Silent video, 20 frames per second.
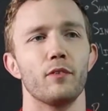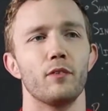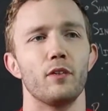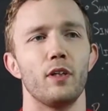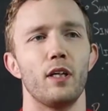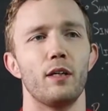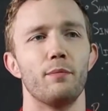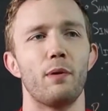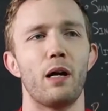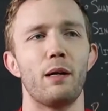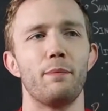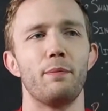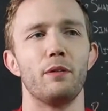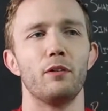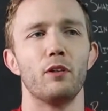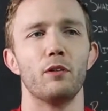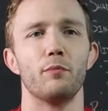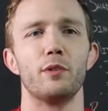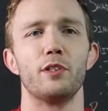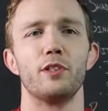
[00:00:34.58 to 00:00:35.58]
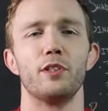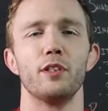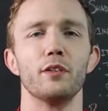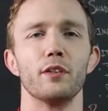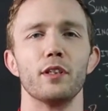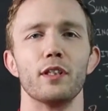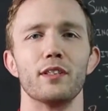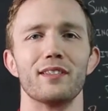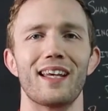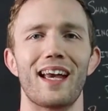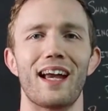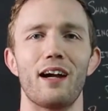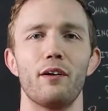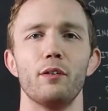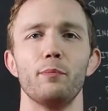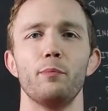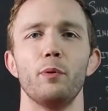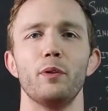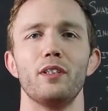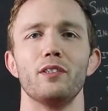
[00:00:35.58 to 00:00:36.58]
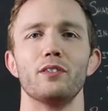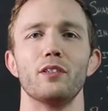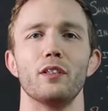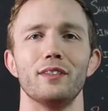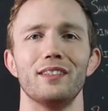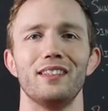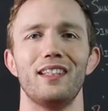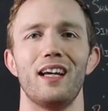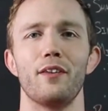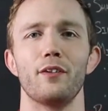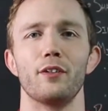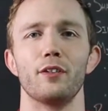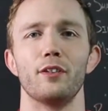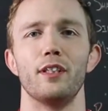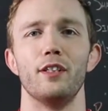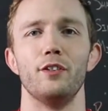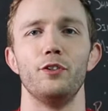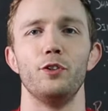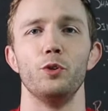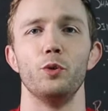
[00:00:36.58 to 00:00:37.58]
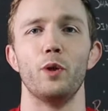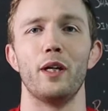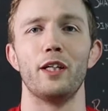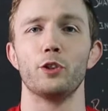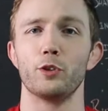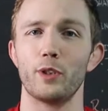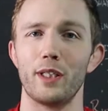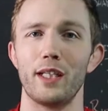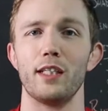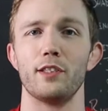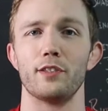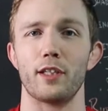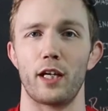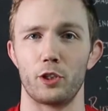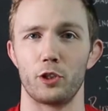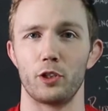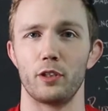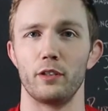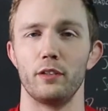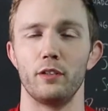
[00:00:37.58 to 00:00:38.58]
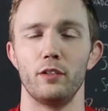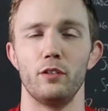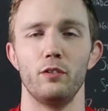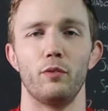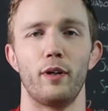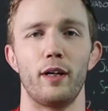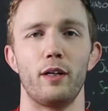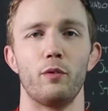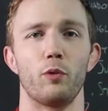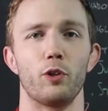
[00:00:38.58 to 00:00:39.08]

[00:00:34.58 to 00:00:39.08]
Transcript: It might be a little mysterious how to put this all together into a training session, right?